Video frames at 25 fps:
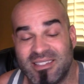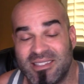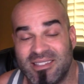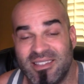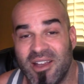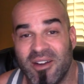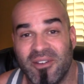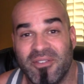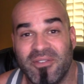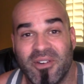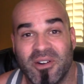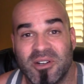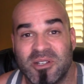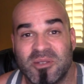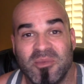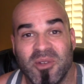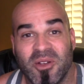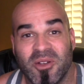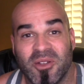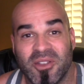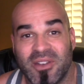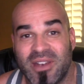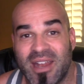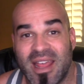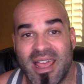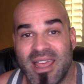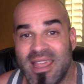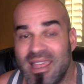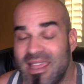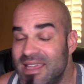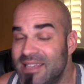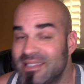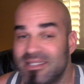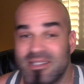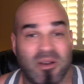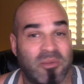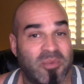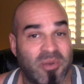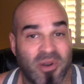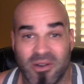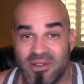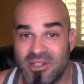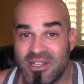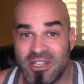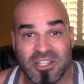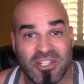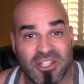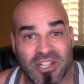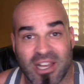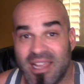their first meal of the day isn't a
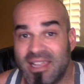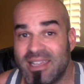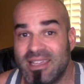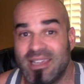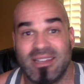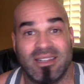protein shake.